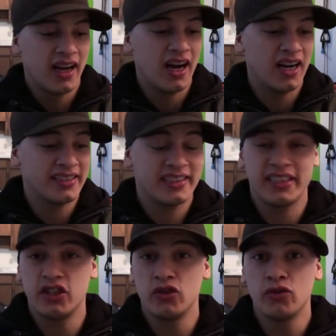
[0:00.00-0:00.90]
Uh,
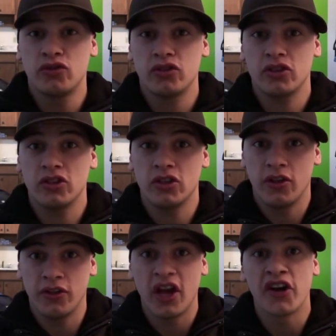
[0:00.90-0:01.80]
to use
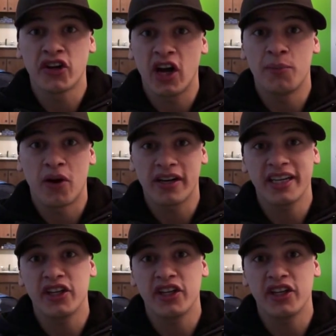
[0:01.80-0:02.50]
the underground parking,